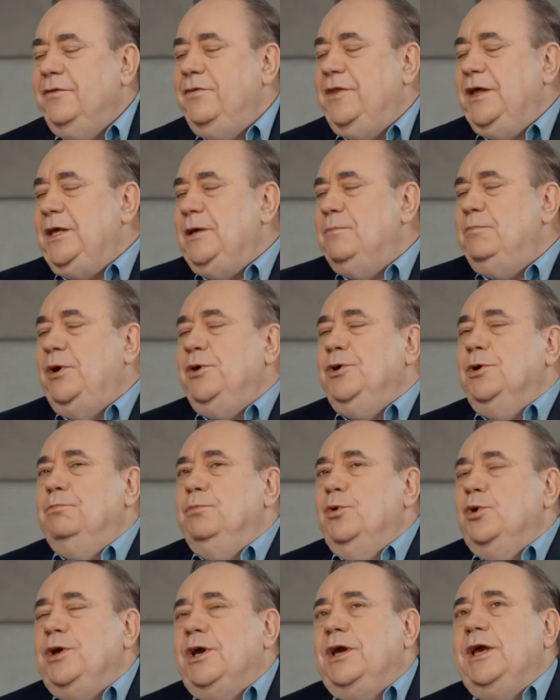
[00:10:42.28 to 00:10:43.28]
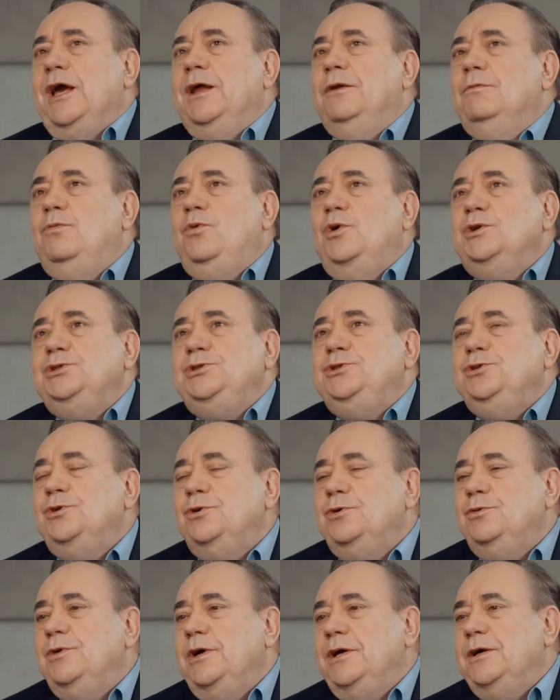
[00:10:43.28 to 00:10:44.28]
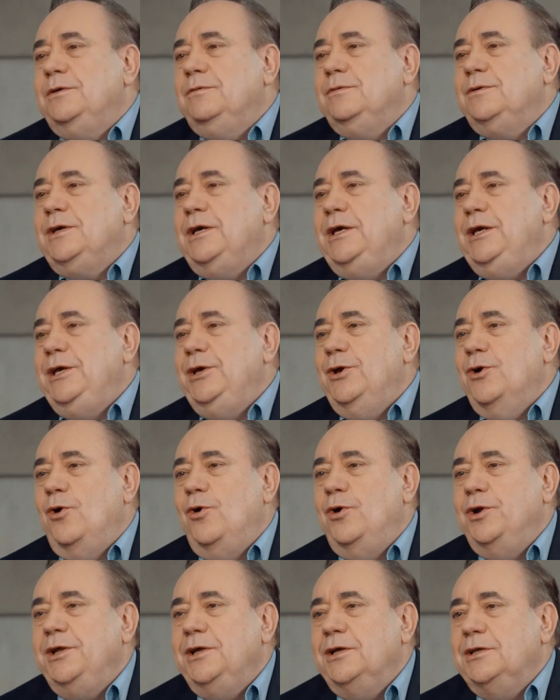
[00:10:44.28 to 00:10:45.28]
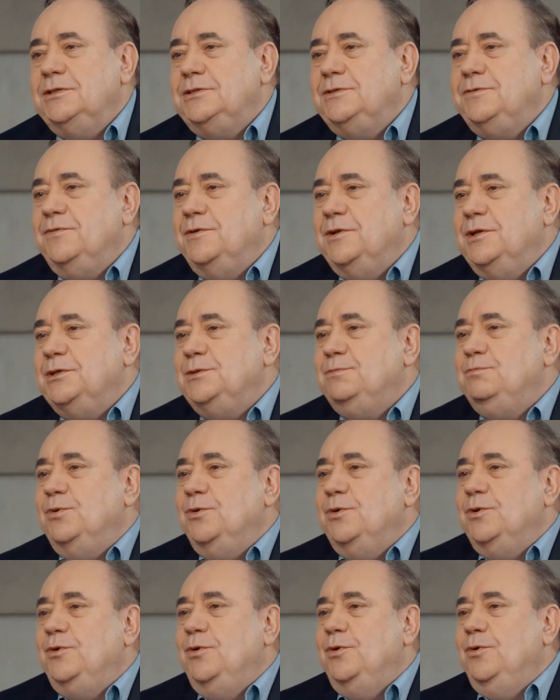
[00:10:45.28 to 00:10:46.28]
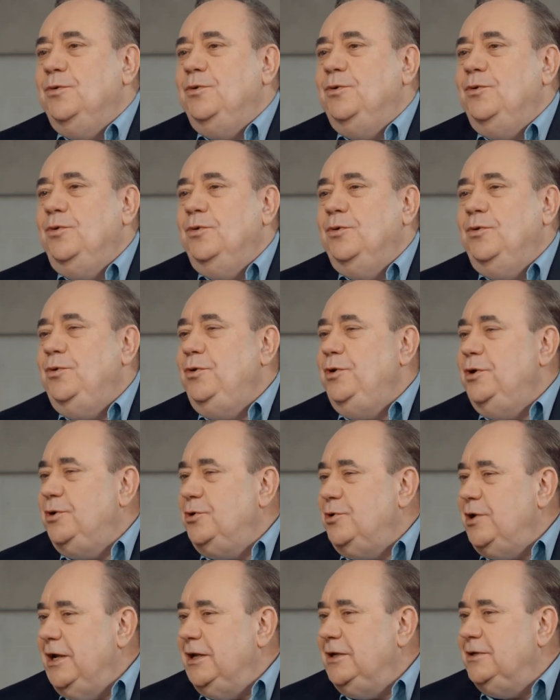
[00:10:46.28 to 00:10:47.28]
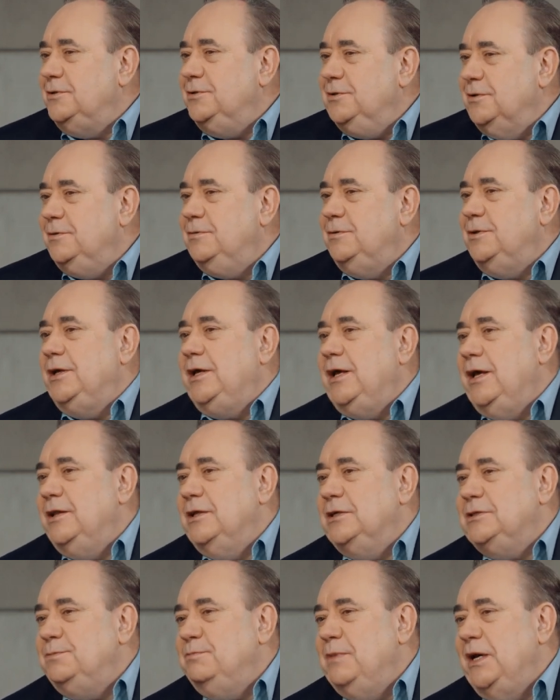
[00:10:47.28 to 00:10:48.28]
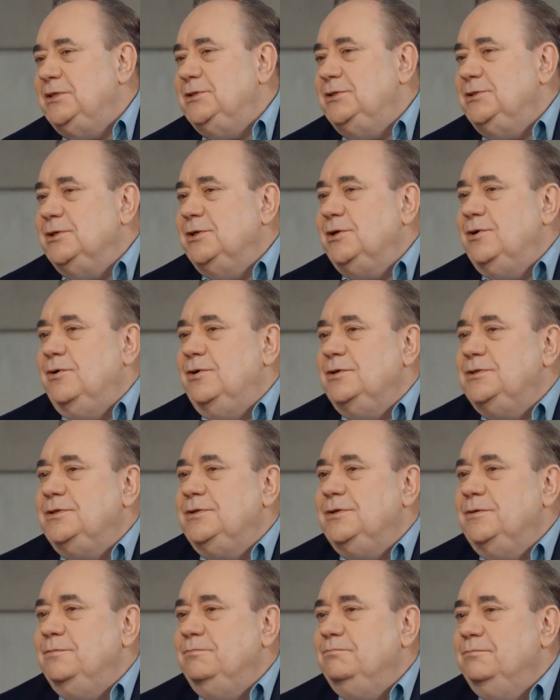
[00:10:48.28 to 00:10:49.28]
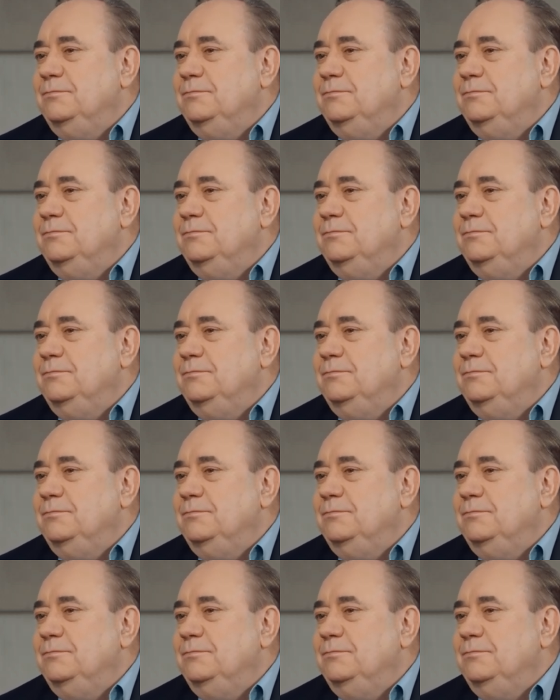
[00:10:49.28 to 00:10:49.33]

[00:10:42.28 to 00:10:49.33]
Thinking about your book again, what's your key audience for this book? Who are you trying to get this message across to?